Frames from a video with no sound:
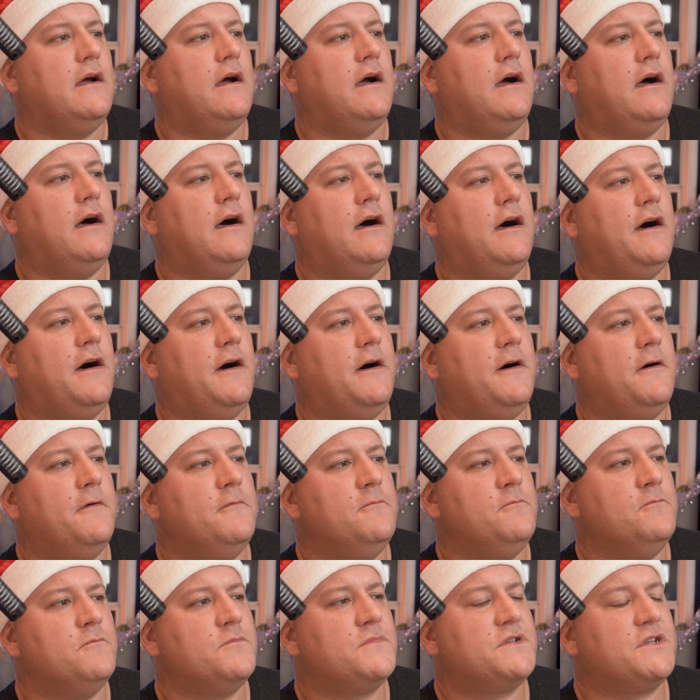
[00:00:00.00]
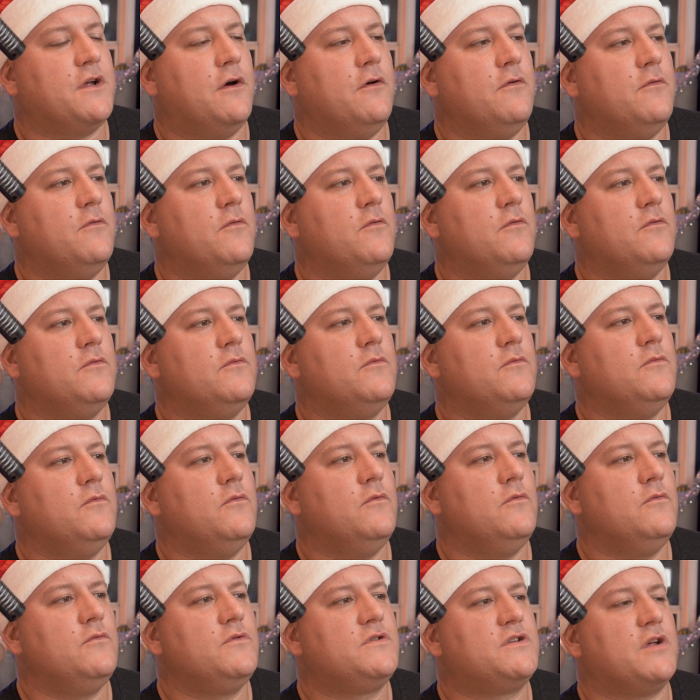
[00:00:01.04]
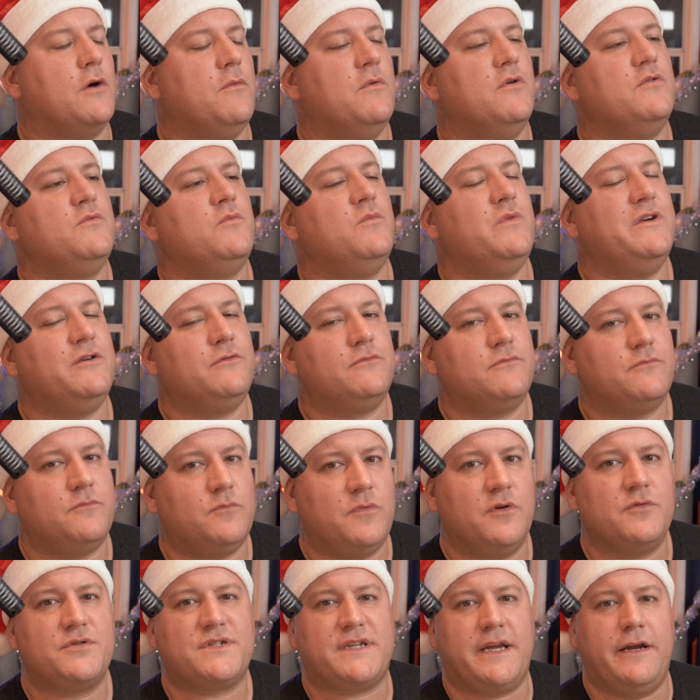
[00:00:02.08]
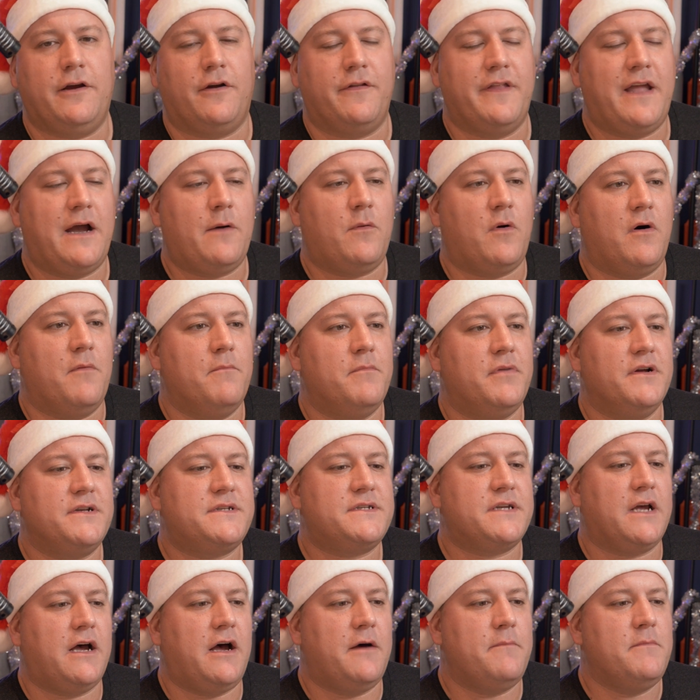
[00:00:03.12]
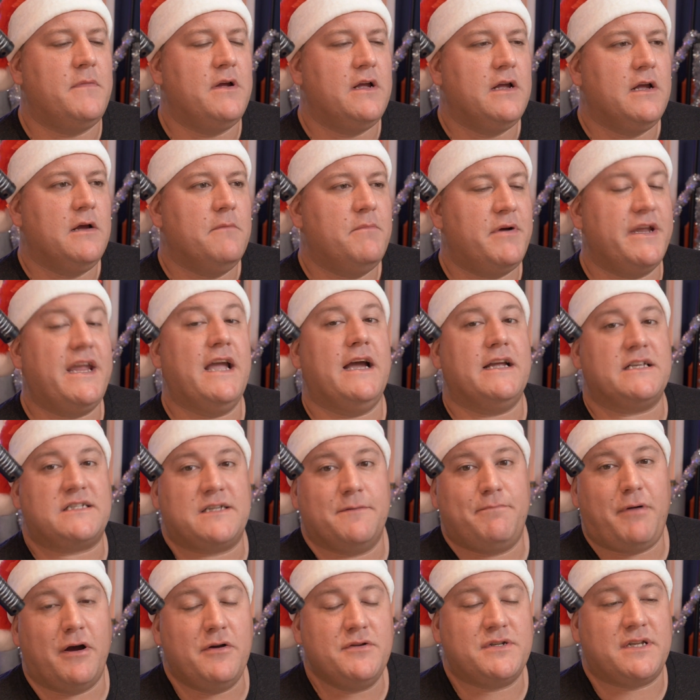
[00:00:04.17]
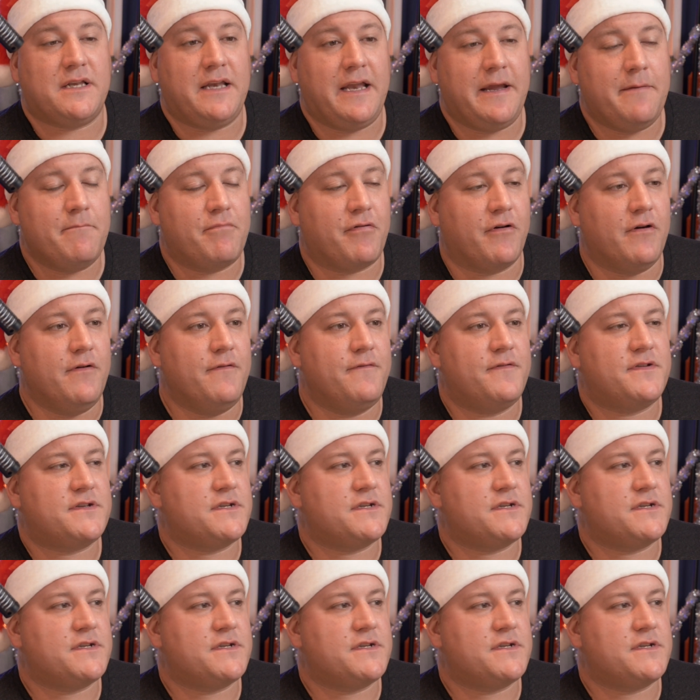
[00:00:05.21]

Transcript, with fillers: Um, so all right, so we'll we'll we'll see on that one. But um, but yeah, supposedly improved.